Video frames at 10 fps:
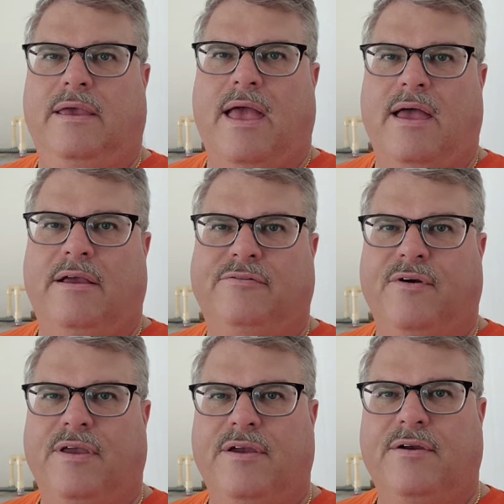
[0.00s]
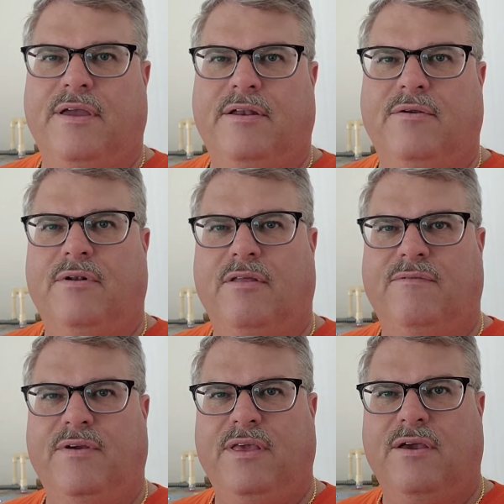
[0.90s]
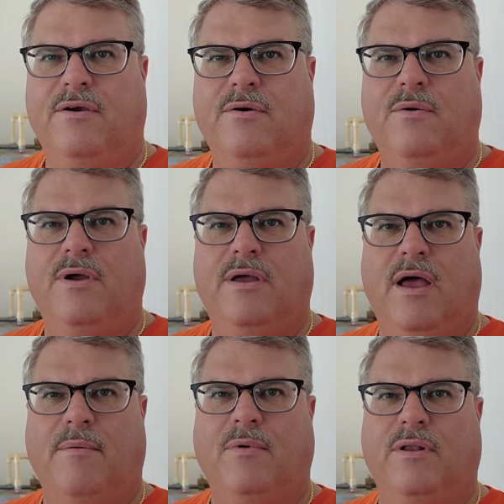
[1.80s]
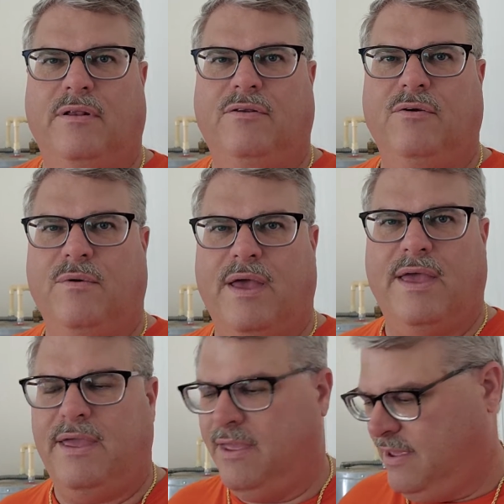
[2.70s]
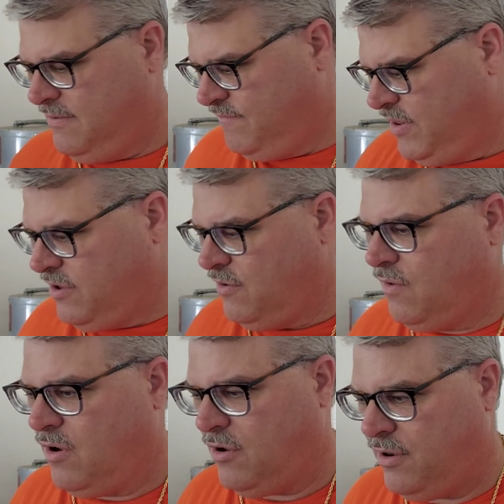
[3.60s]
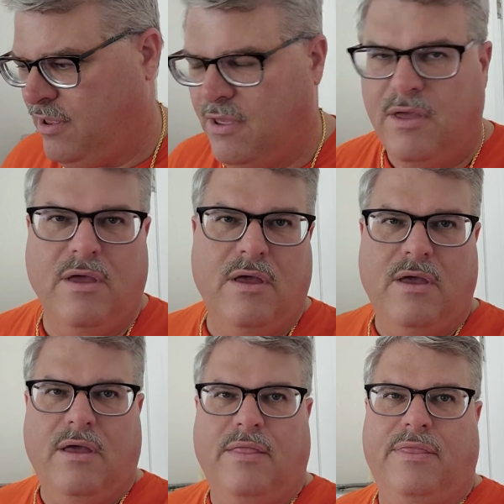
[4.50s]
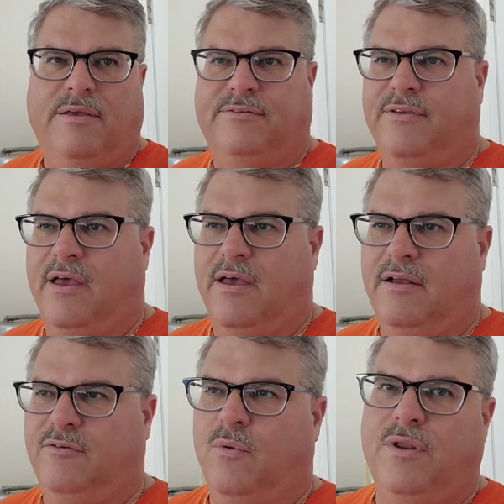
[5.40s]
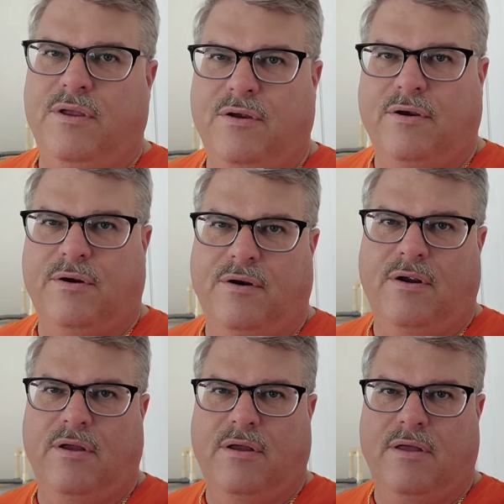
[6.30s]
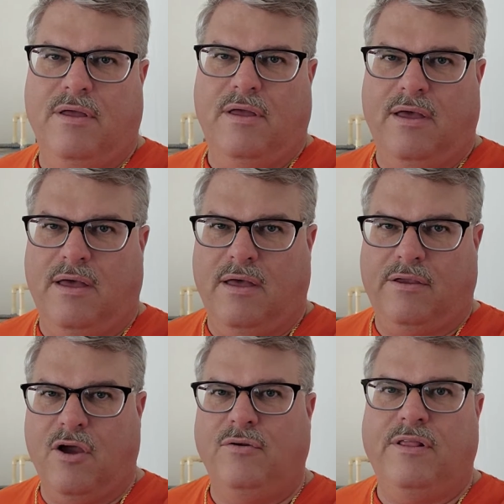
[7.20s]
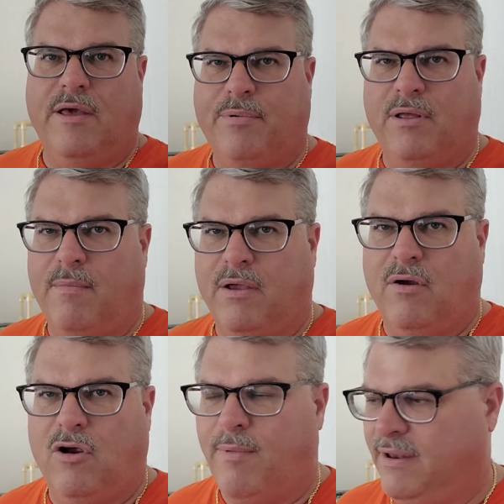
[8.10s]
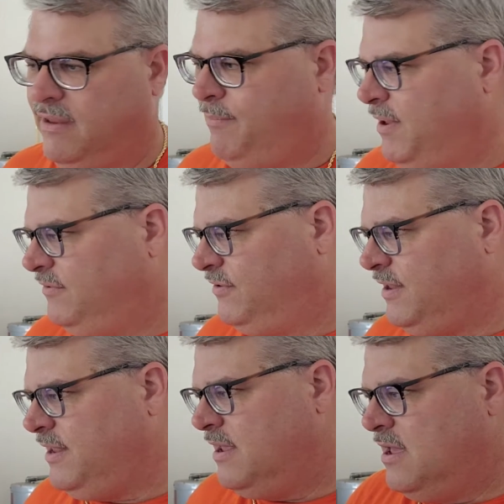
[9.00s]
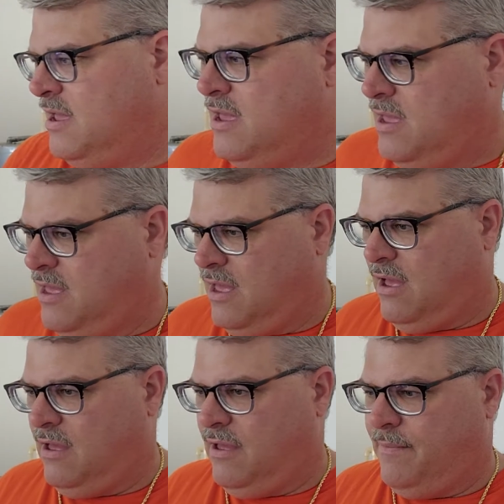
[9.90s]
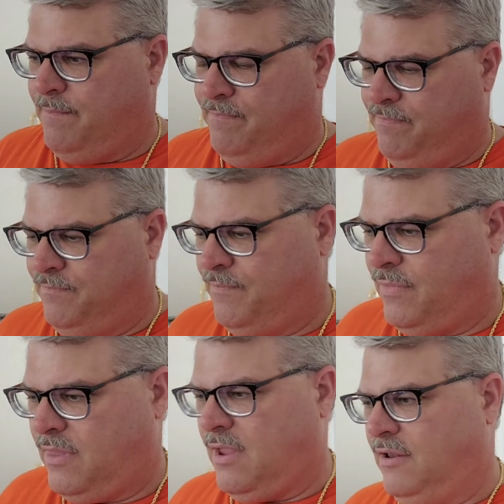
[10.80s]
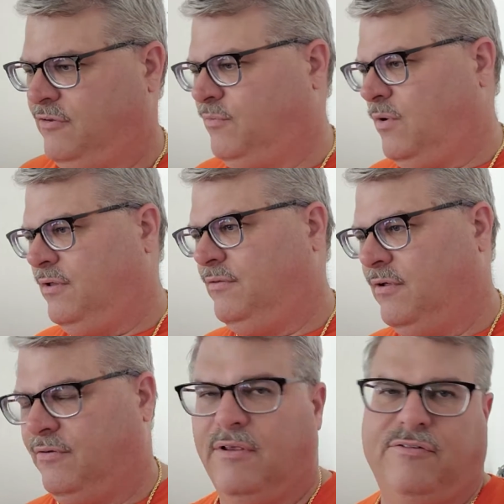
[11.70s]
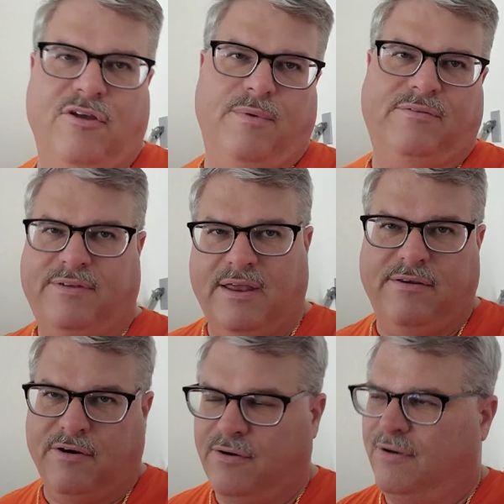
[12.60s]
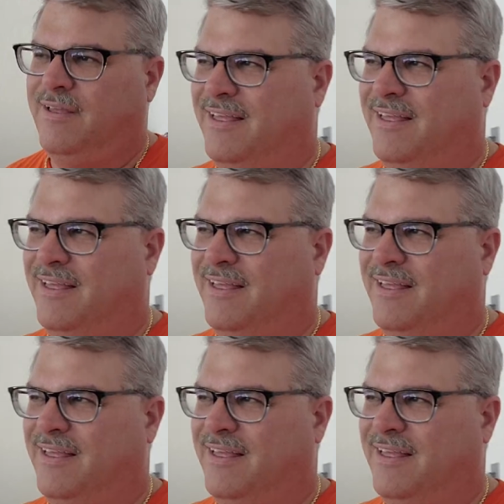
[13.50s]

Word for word: Hey guys, Greg here again doing another video. I'm going to do a video on this 20-year uh, uh, coating I put on my car by DPC. Um, I just wanted, uh, excuse me, it's a 10-year,